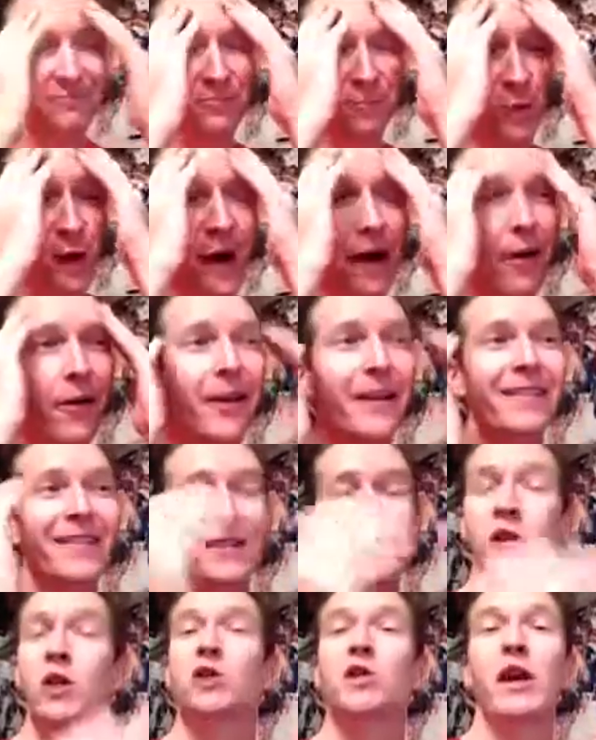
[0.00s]
wow. It
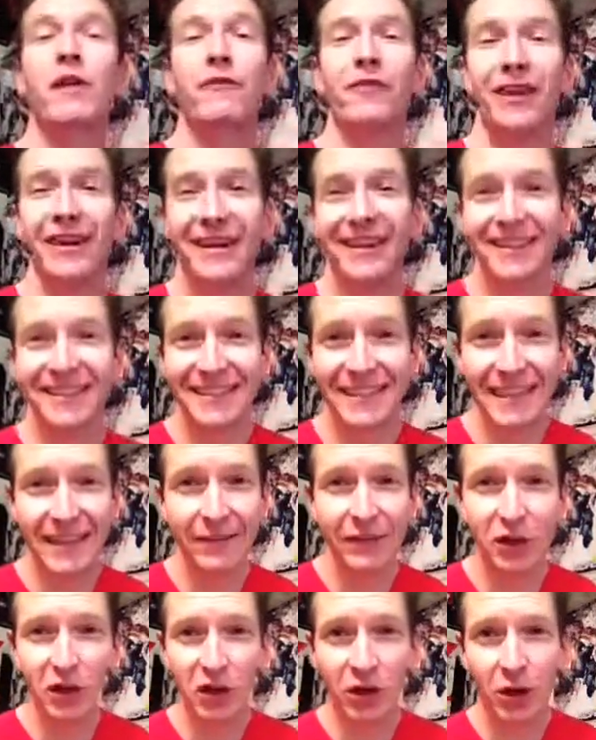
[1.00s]
starts off on a
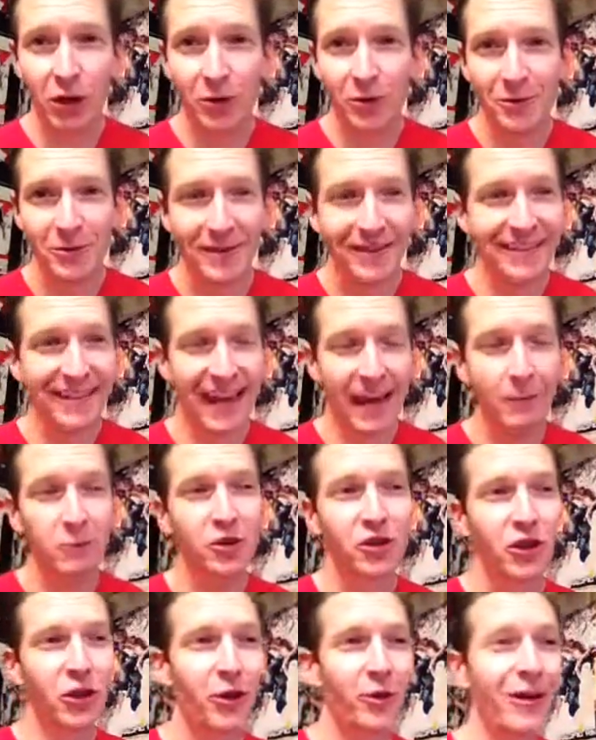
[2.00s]
TV show, game
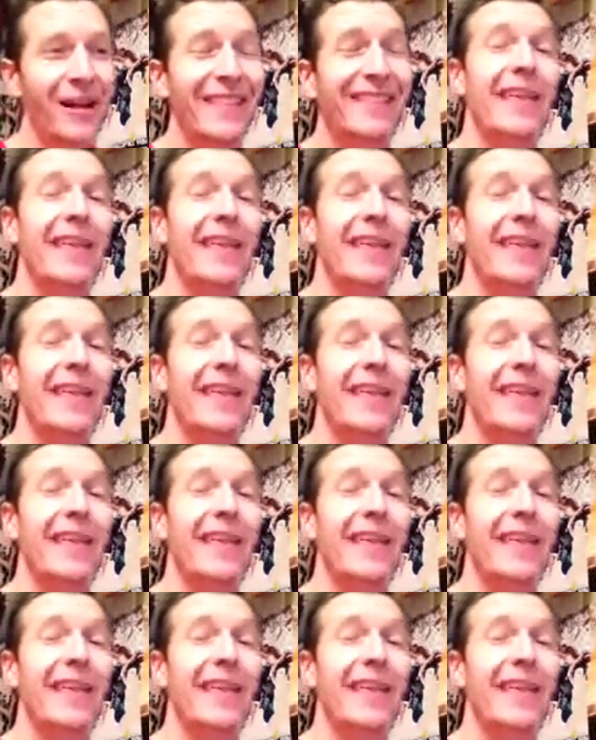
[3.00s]
show.